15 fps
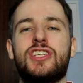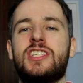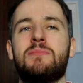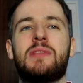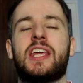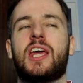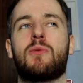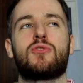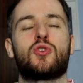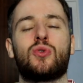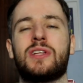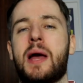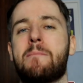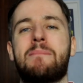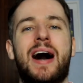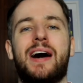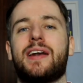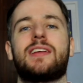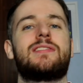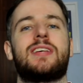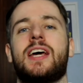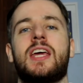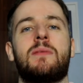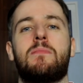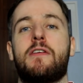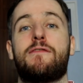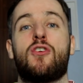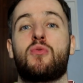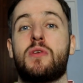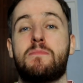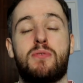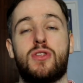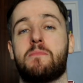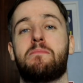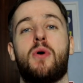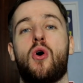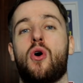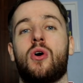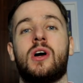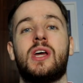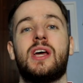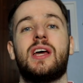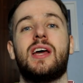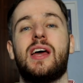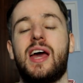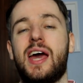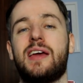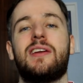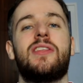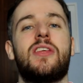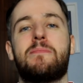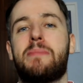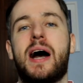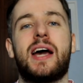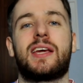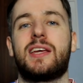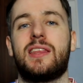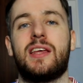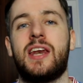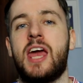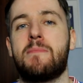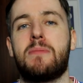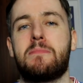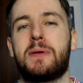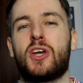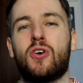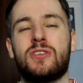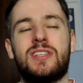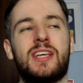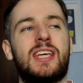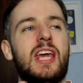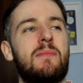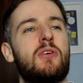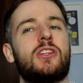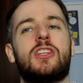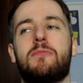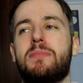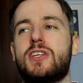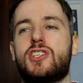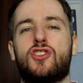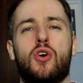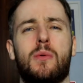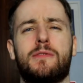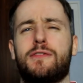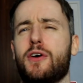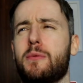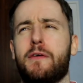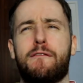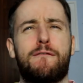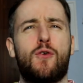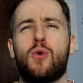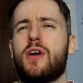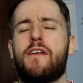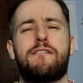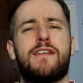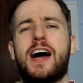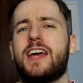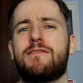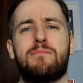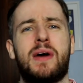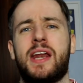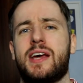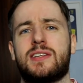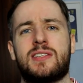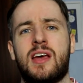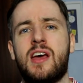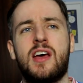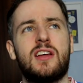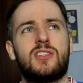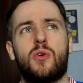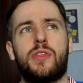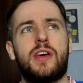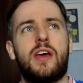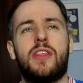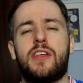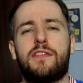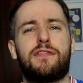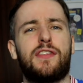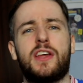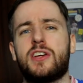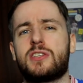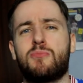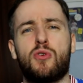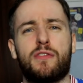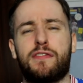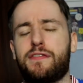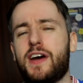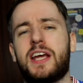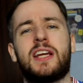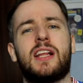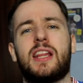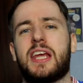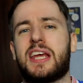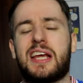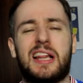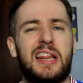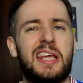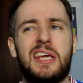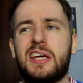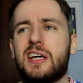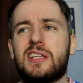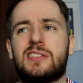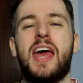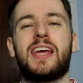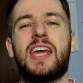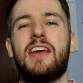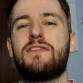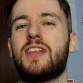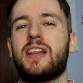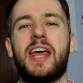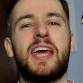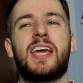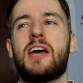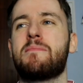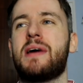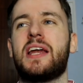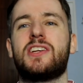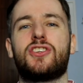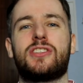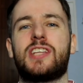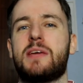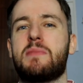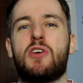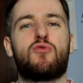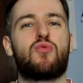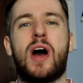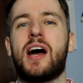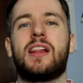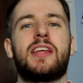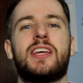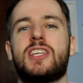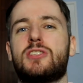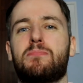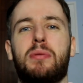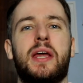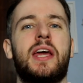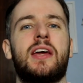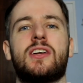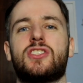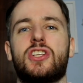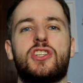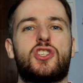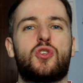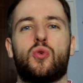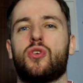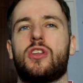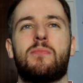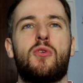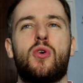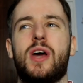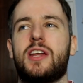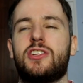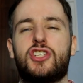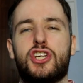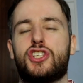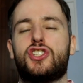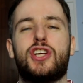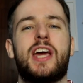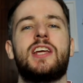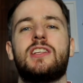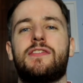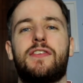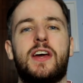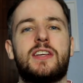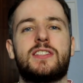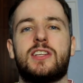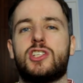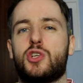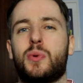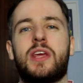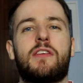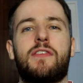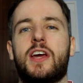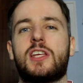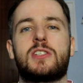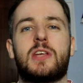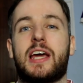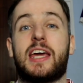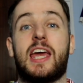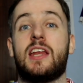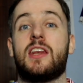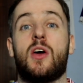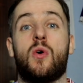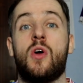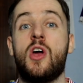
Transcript: seemed like it was only a matter of time before we put the ball into the back of the net. But because the game had to be stopped for about 4 or 5 minutes till the flare smoke finally cleared, it gave the Legia manager time to rally his players and sort them out and just change things and tweak things again that